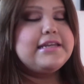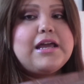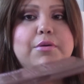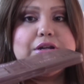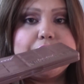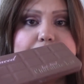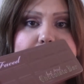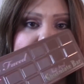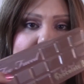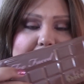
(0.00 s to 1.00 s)
Now another
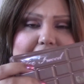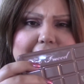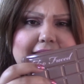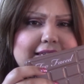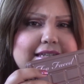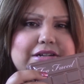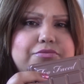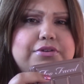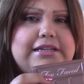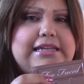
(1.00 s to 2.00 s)
thing is that they
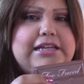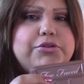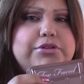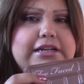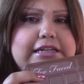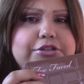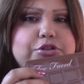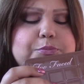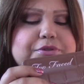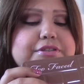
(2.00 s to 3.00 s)
didn't really include any
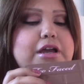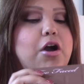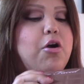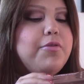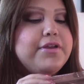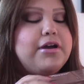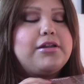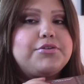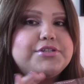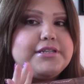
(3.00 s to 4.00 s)
dupes. All the
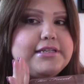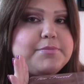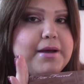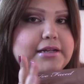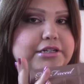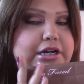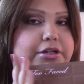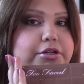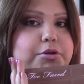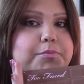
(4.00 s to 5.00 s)
colors in this palette
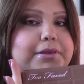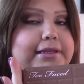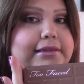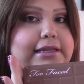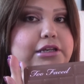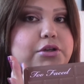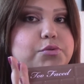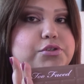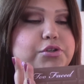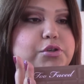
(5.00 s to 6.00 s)
are completely
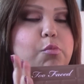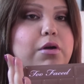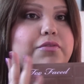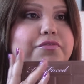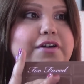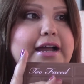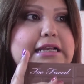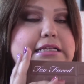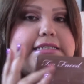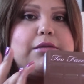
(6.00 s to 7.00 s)
new, so you won't
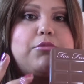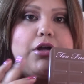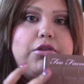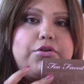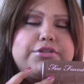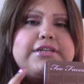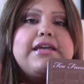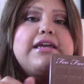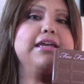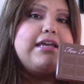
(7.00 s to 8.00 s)
find the same colors
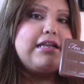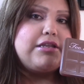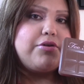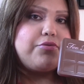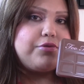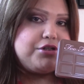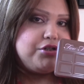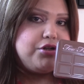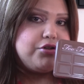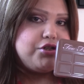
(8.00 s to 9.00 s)
in the
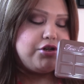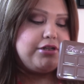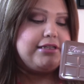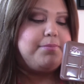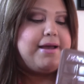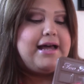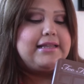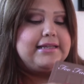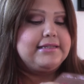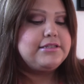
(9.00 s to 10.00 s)
original chocolate
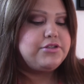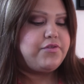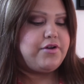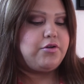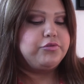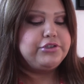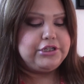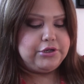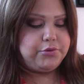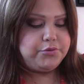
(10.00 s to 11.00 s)
palette, so they're all
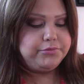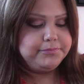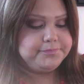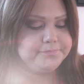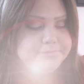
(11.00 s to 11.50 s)
new.